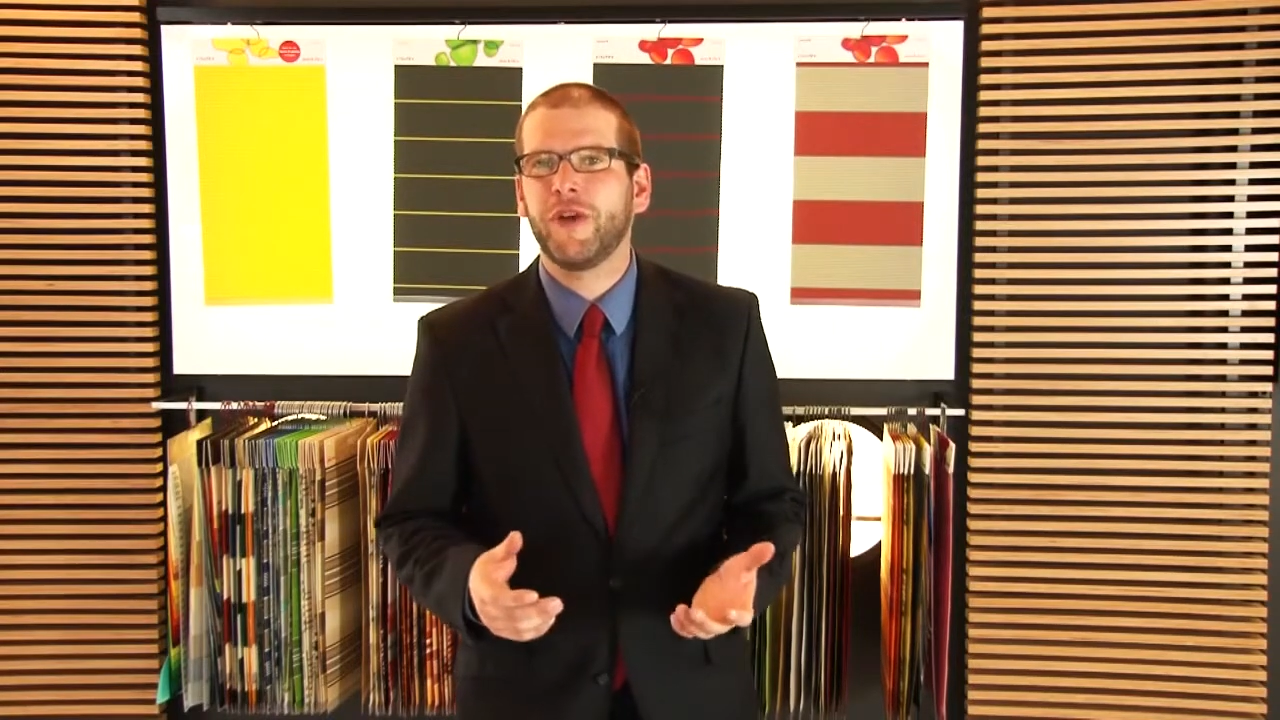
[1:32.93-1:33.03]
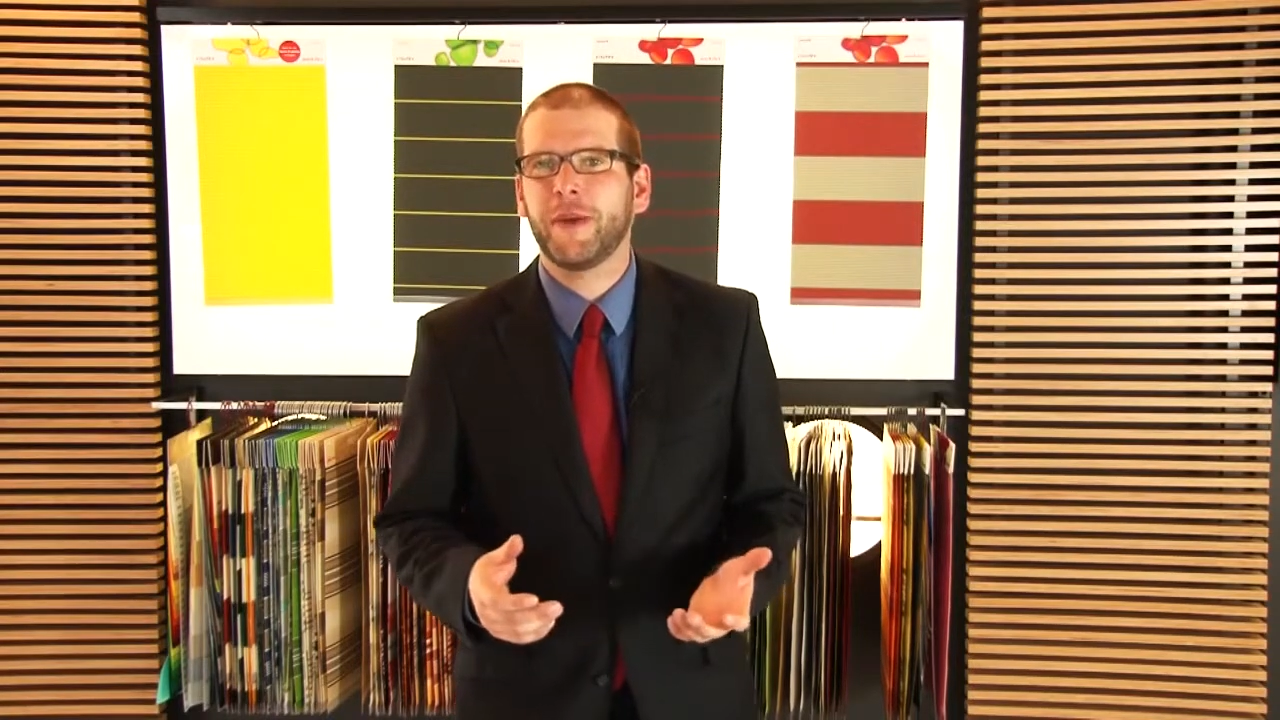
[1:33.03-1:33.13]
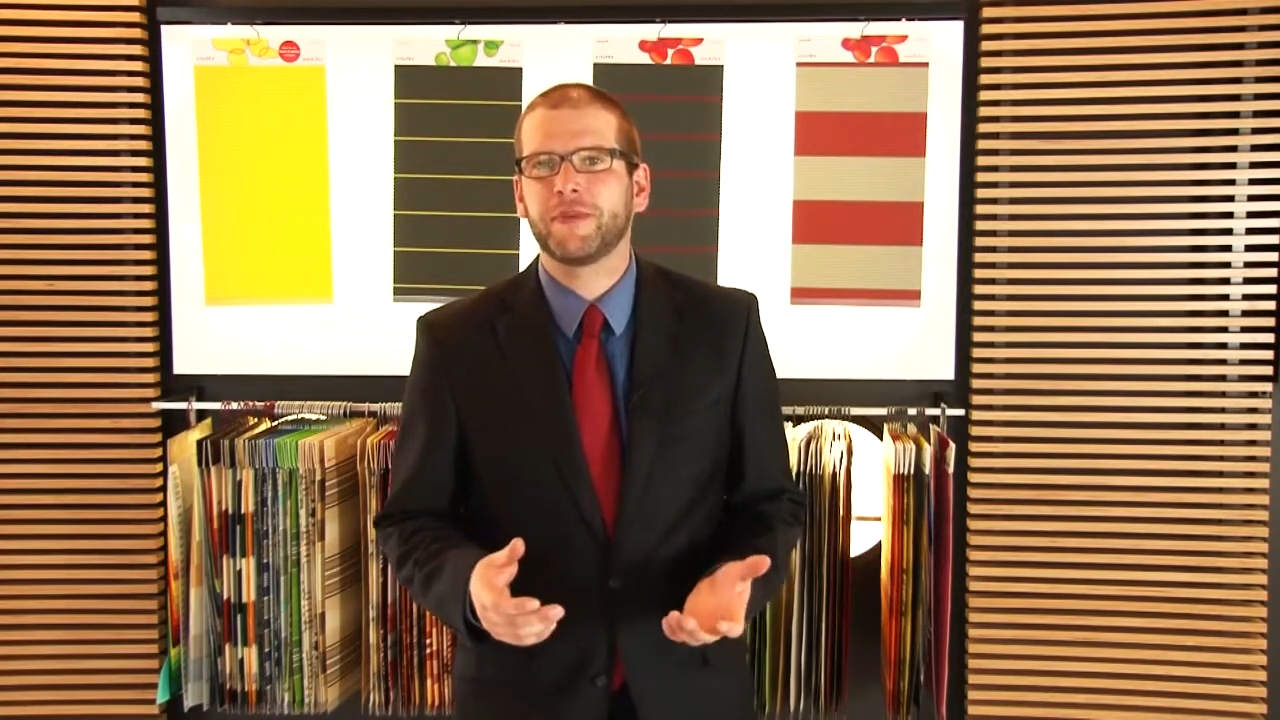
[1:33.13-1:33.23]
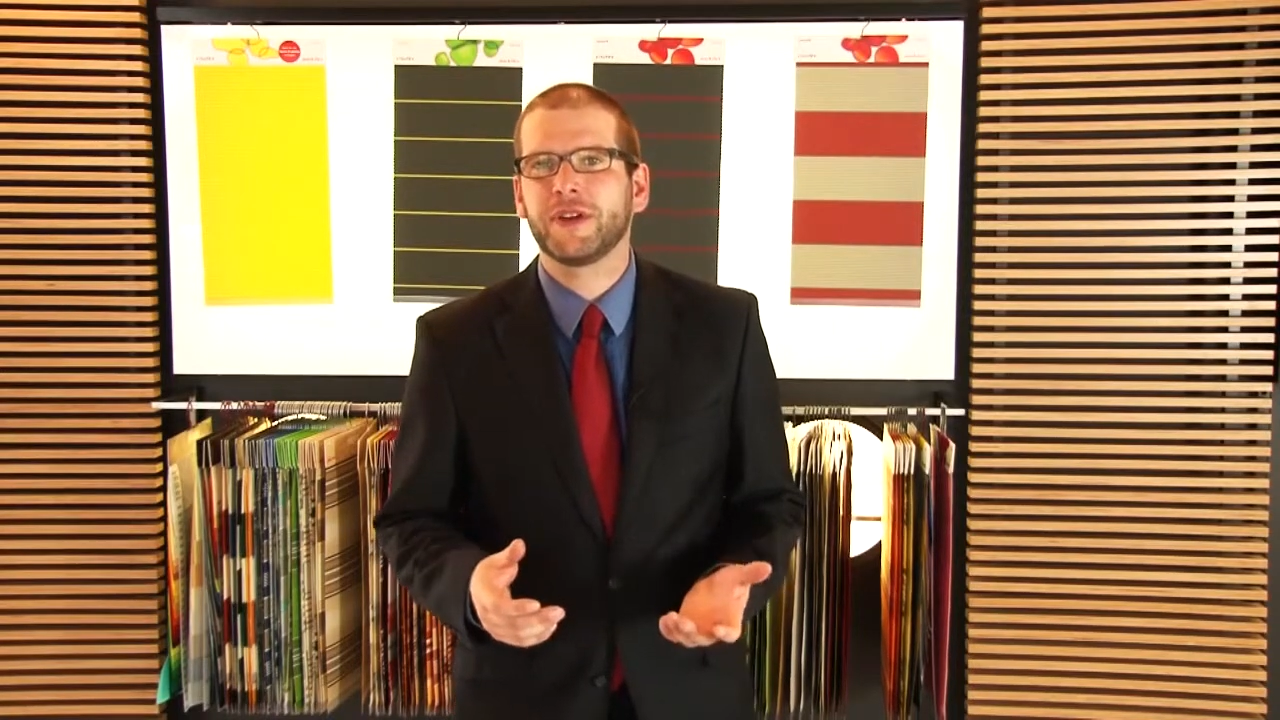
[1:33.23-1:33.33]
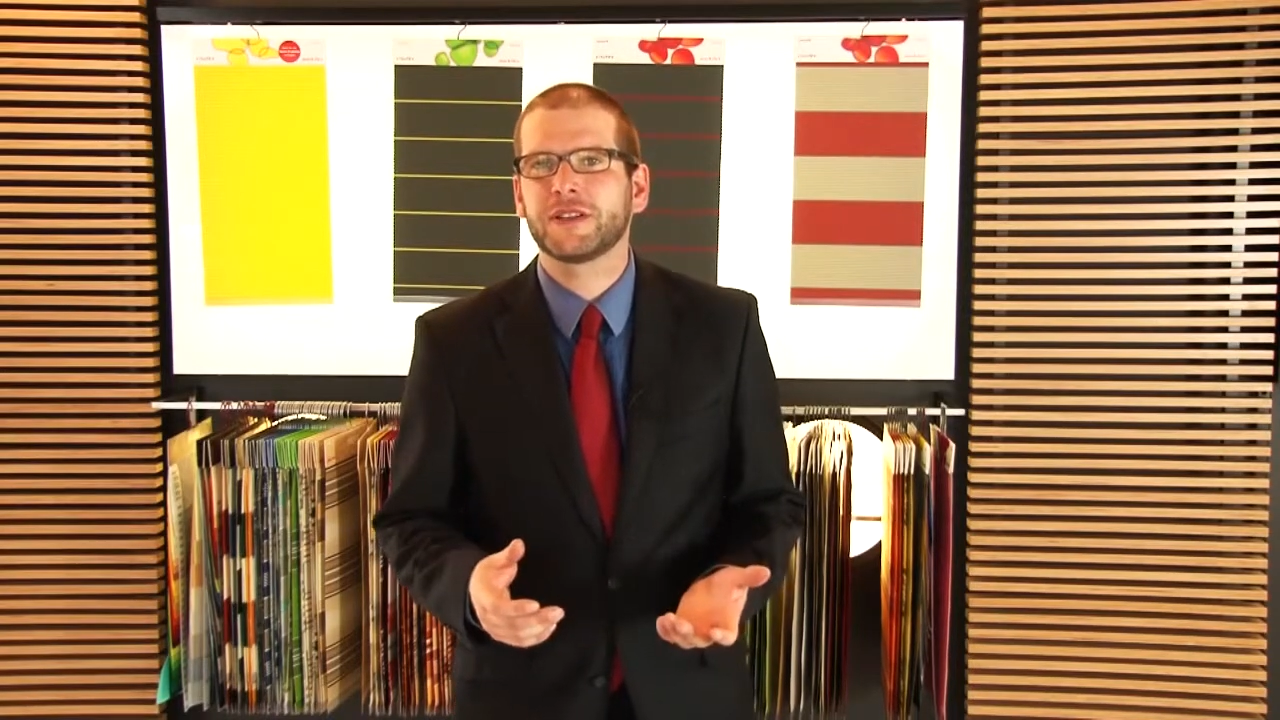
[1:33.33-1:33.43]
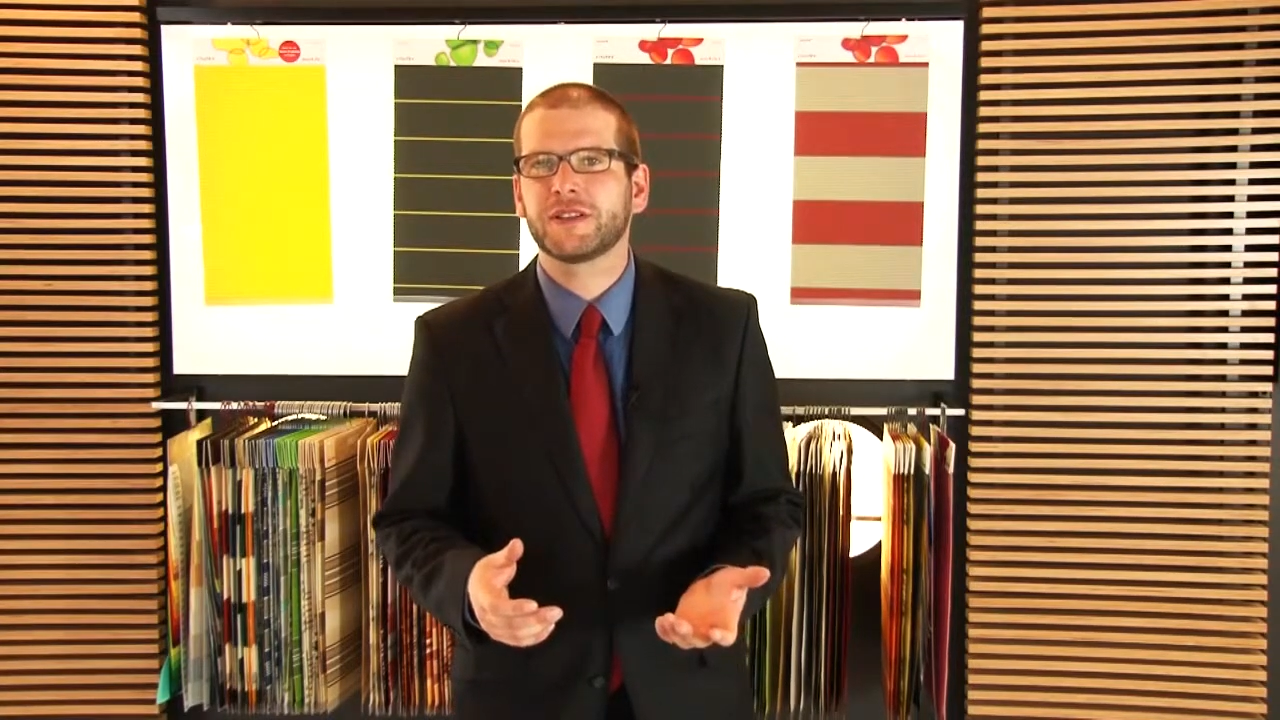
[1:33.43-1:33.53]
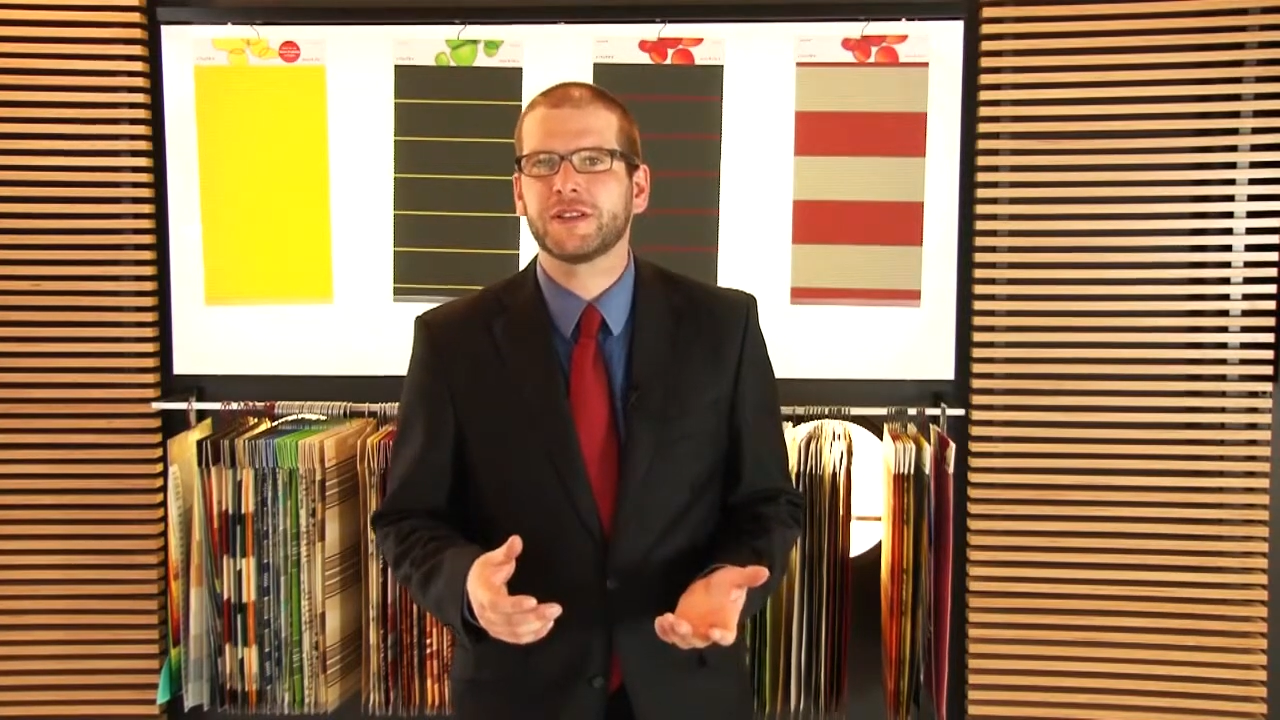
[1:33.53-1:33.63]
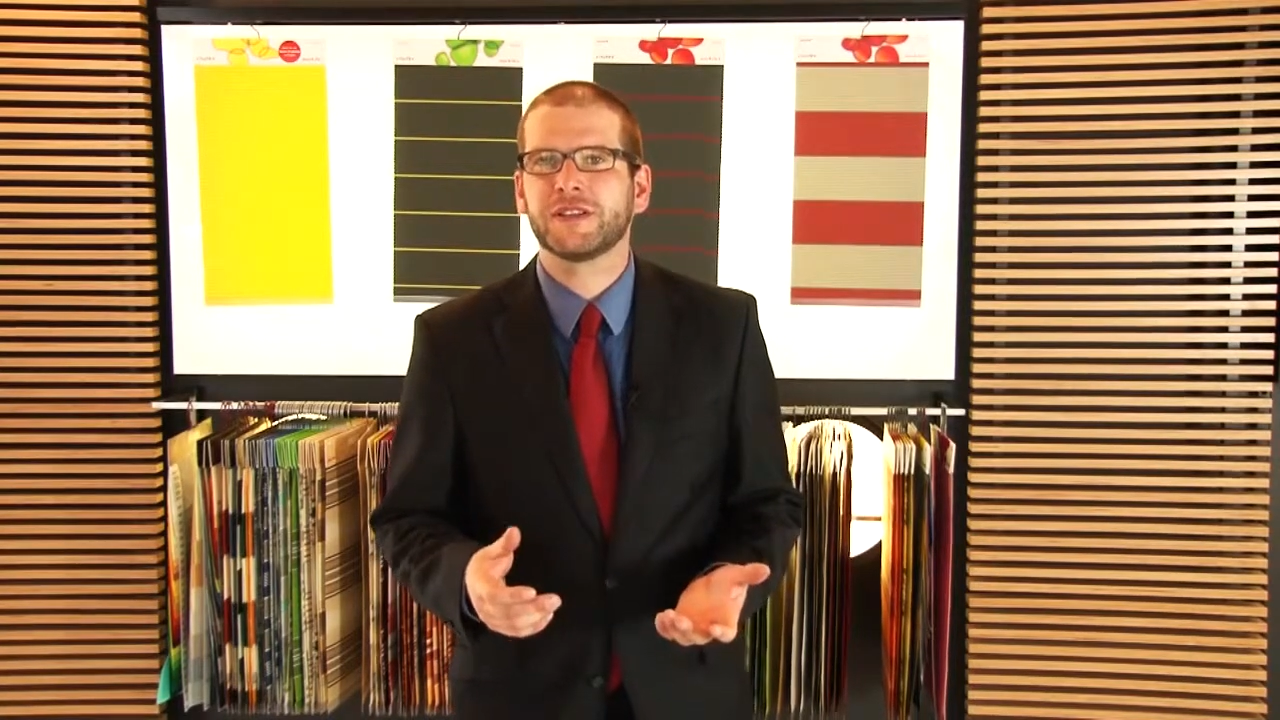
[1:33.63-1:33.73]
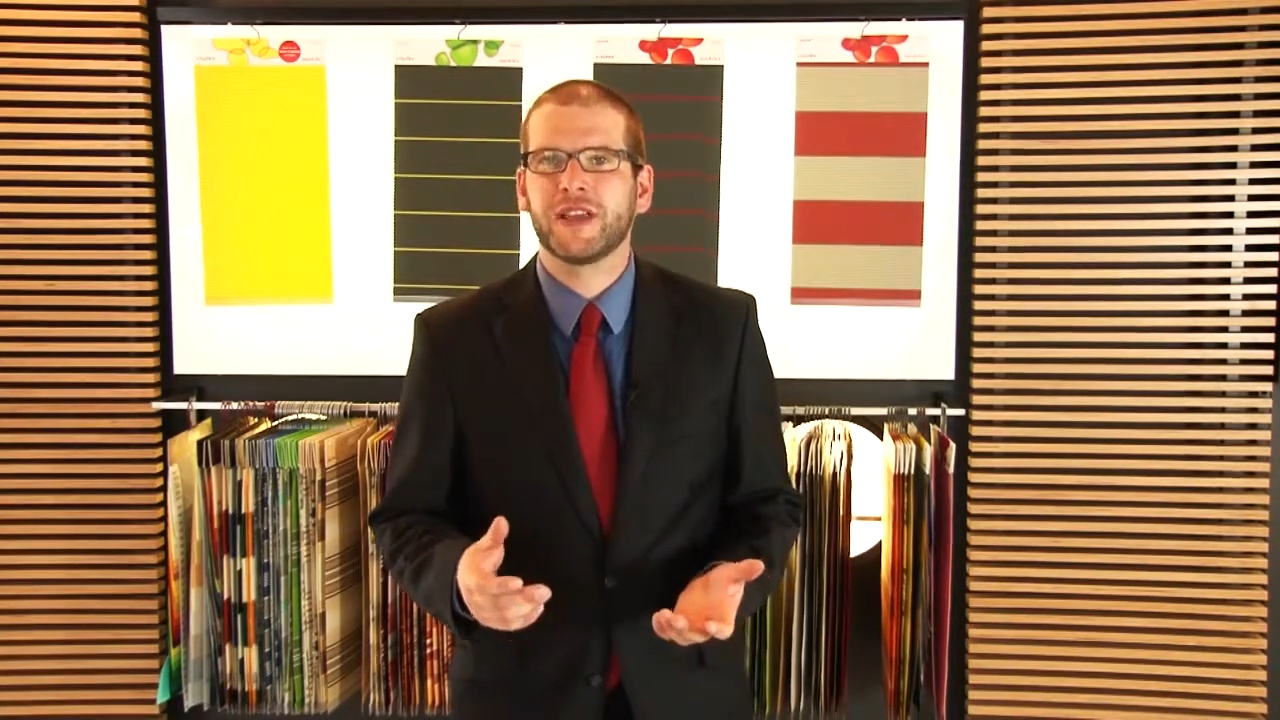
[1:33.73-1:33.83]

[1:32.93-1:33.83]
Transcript: fabrics in